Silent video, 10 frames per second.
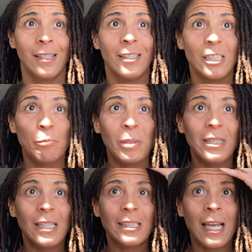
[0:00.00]
Just
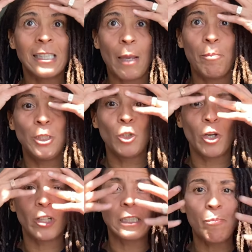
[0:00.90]
put this like it's like put you
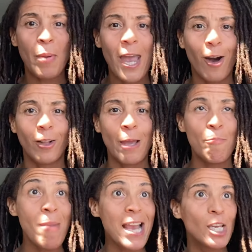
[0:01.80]
under a spell
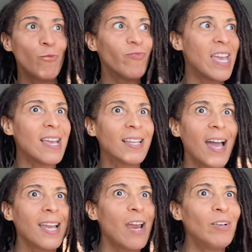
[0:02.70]
and make you think
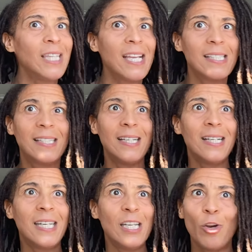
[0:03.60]
like everything is
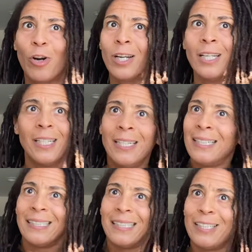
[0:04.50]
good and you're
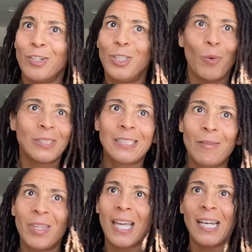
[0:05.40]
you're doing
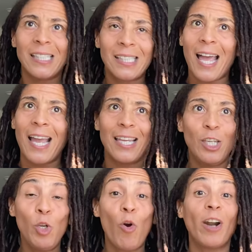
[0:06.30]
something and it's like
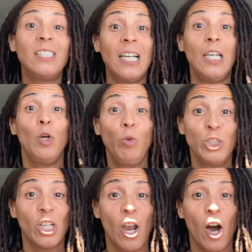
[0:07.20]
you are
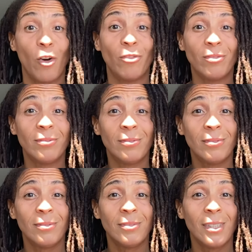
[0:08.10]
delusional.
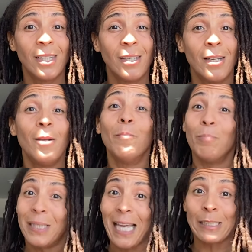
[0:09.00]

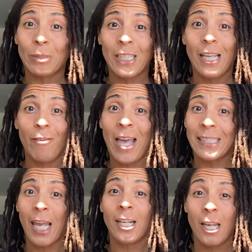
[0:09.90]
But that's what the devil,
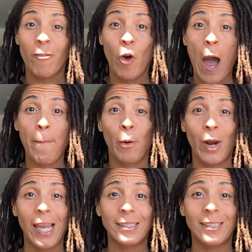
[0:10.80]
that's how the devil
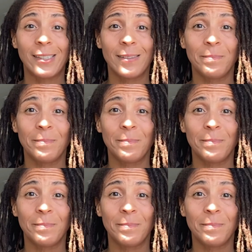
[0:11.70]
operates.